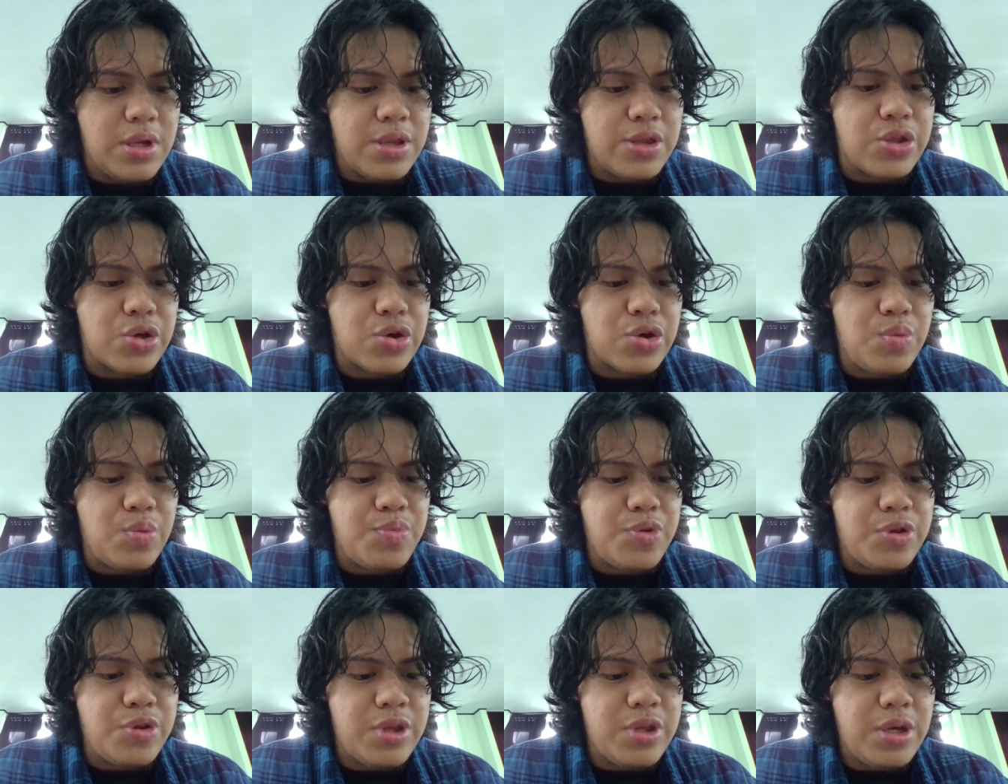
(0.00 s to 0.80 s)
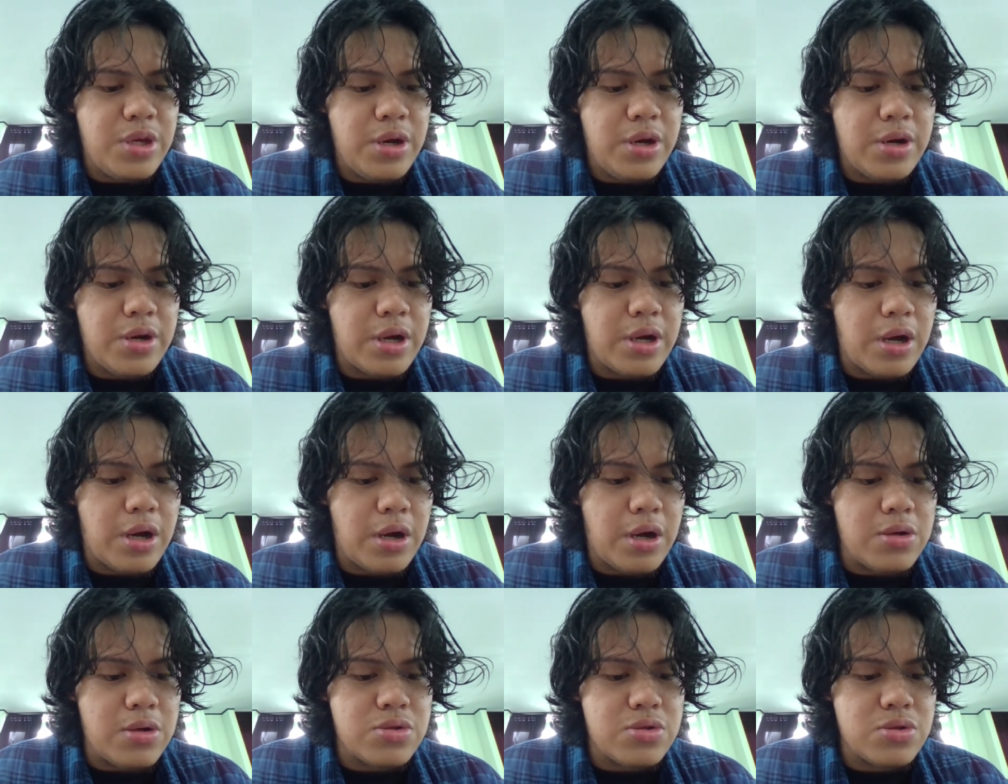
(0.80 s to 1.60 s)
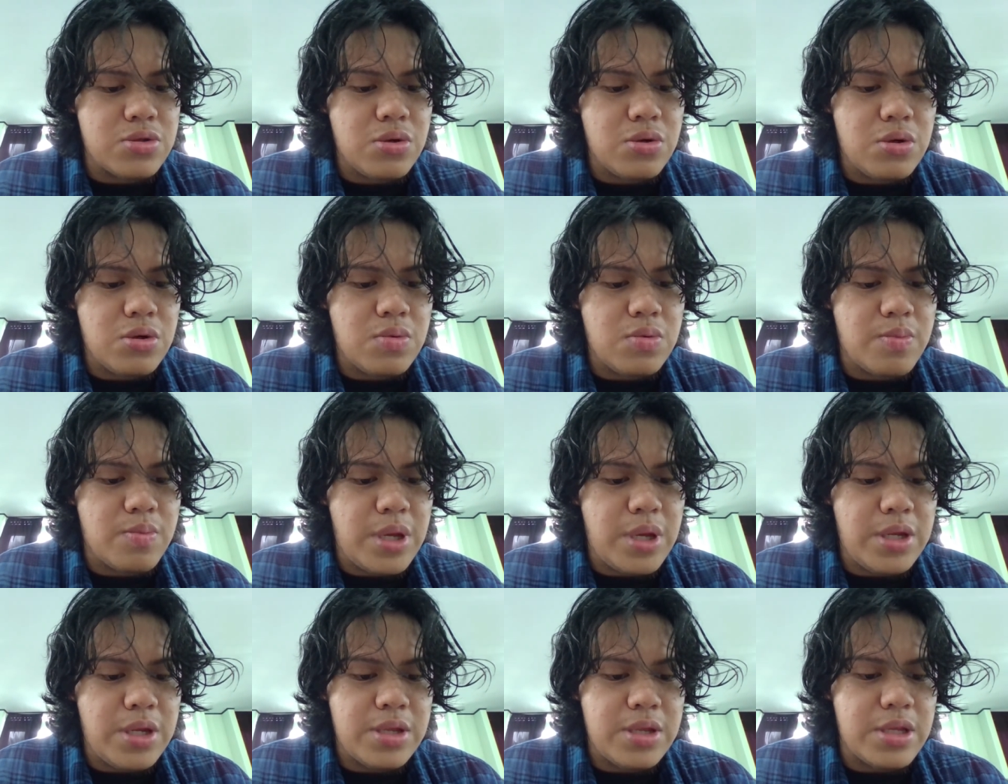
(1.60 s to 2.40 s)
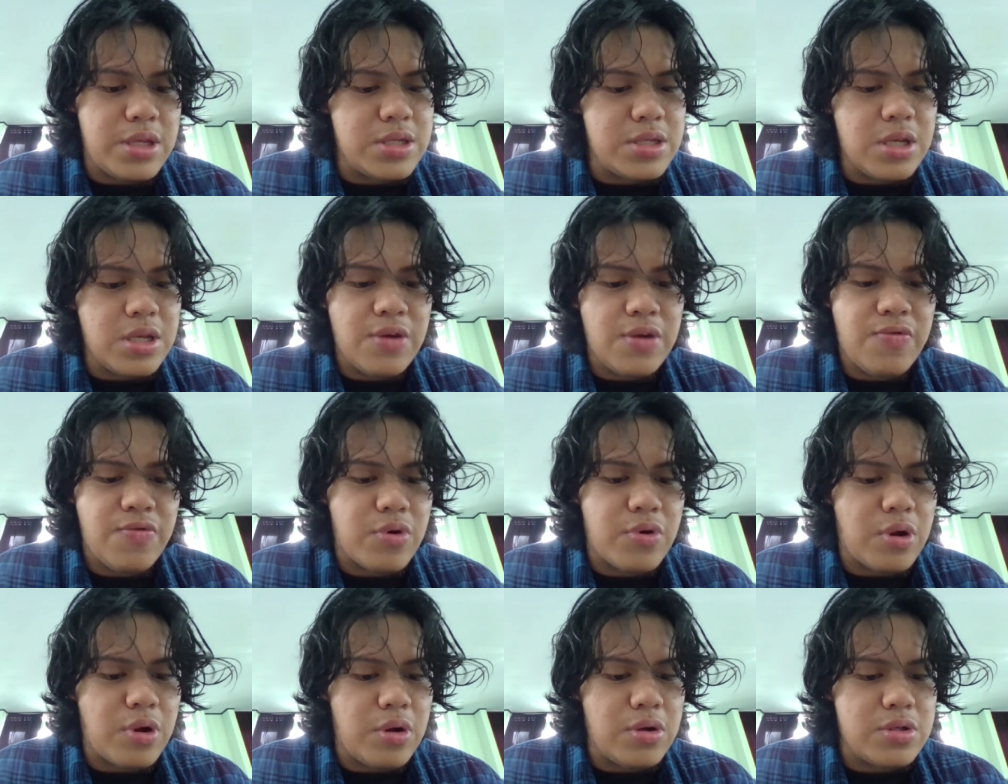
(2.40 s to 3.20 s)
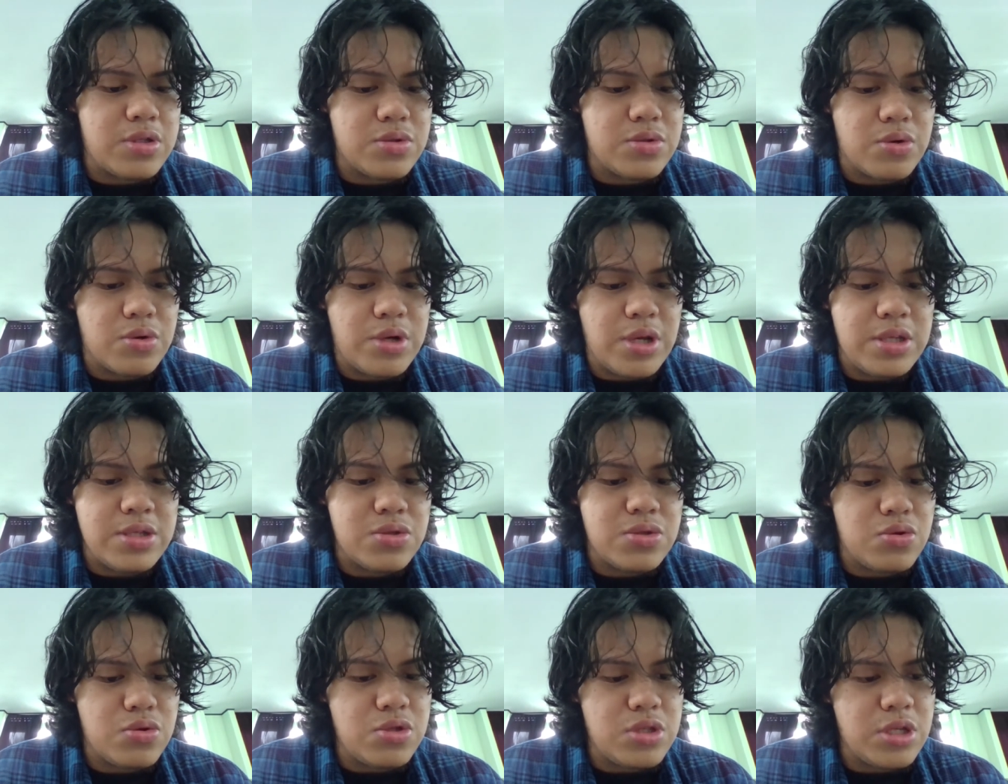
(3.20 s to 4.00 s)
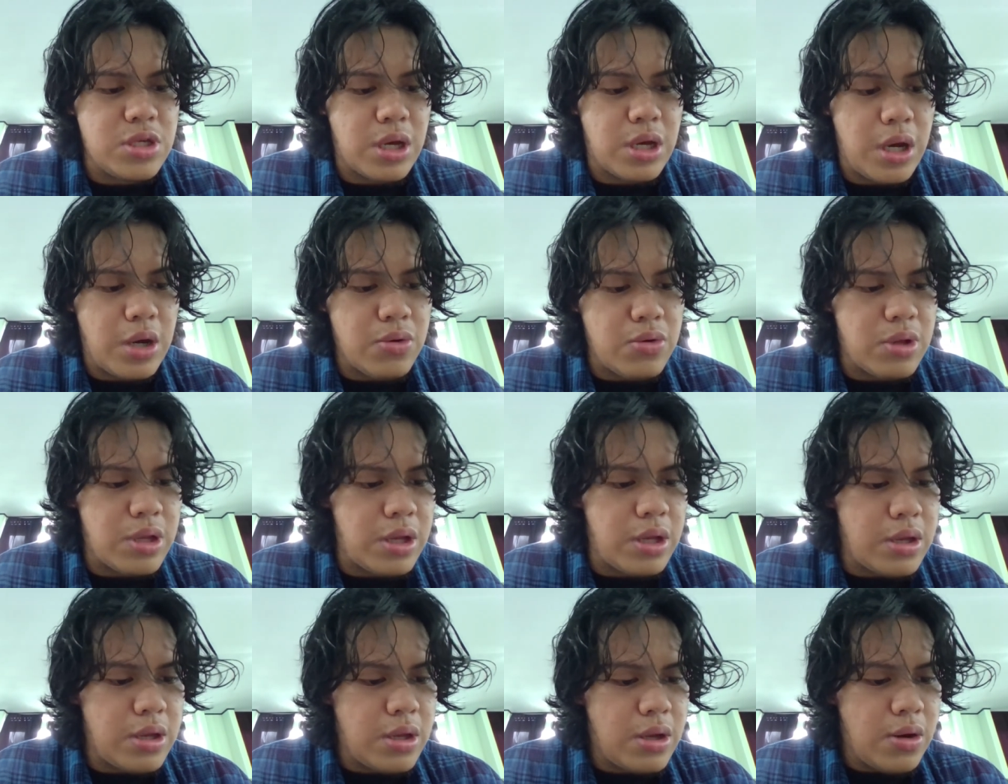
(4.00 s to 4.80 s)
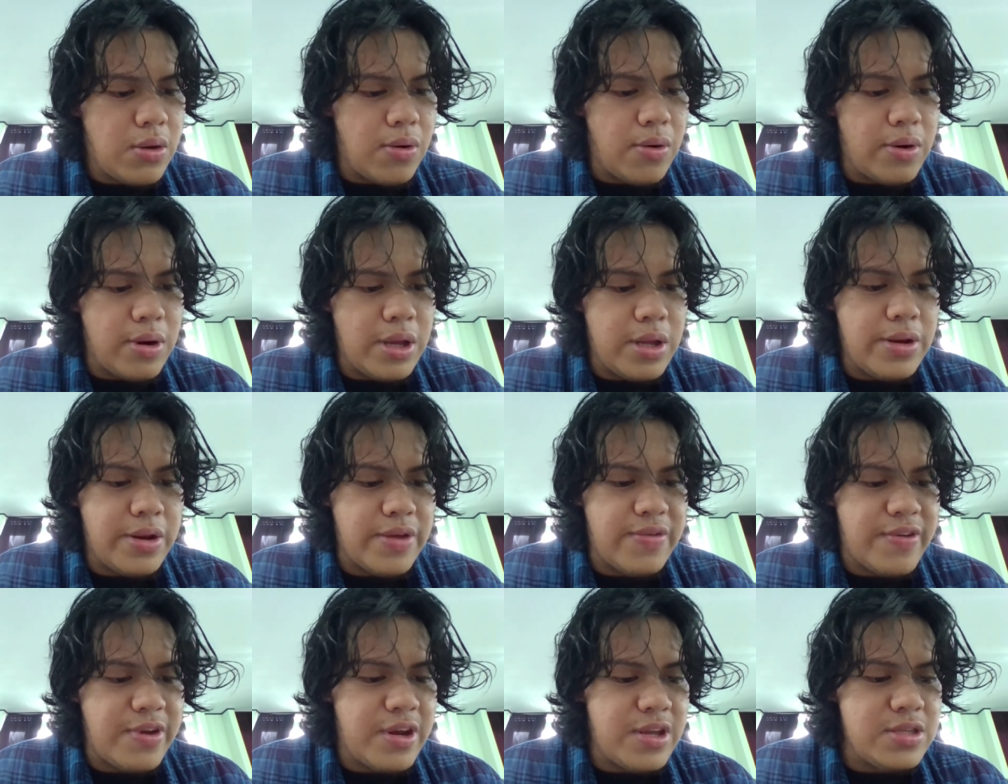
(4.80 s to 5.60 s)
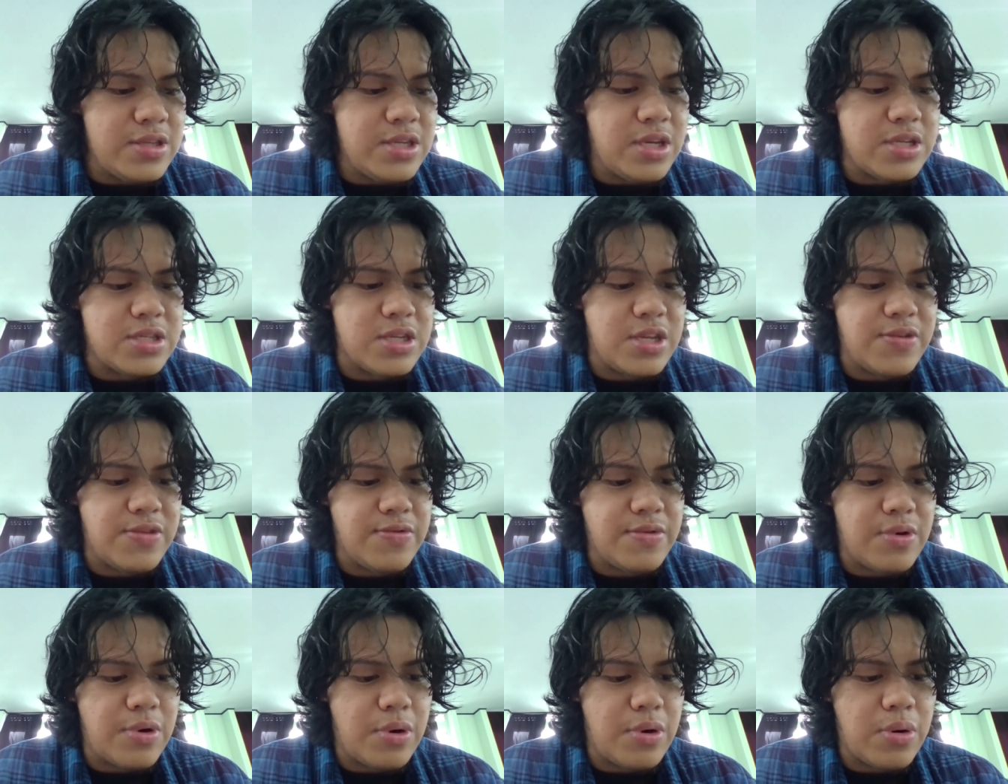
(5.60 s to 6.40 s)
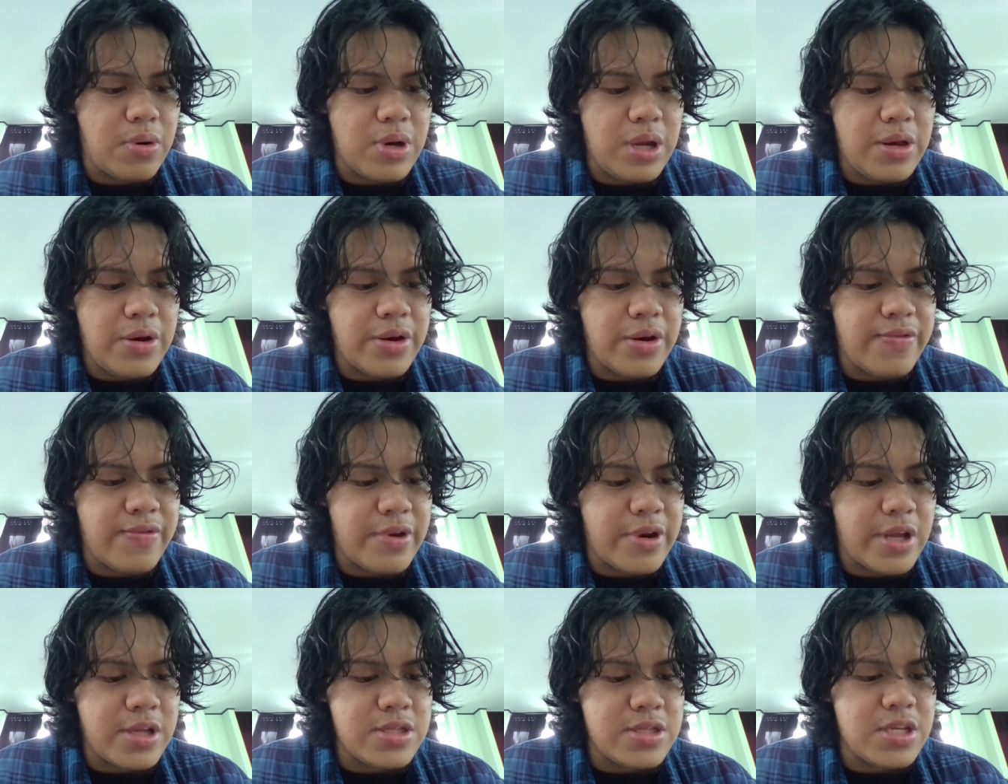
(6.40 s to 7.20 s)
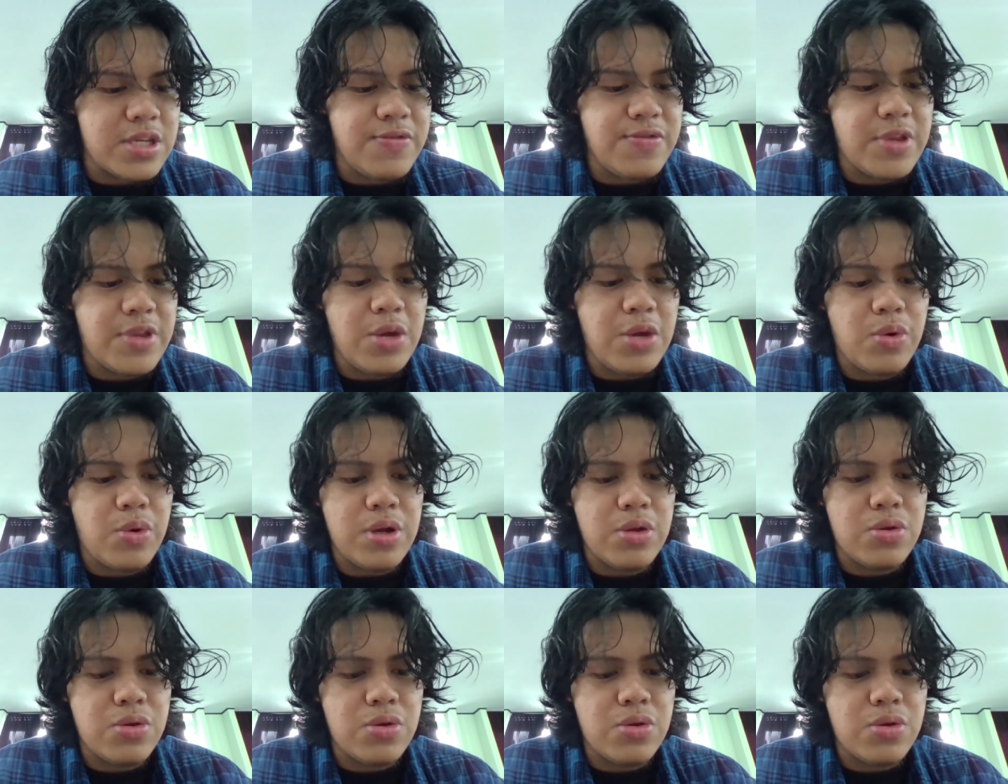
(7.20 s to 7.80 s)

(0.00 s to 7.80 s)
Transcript: The computer also made it easier for students to seek out online reference if they were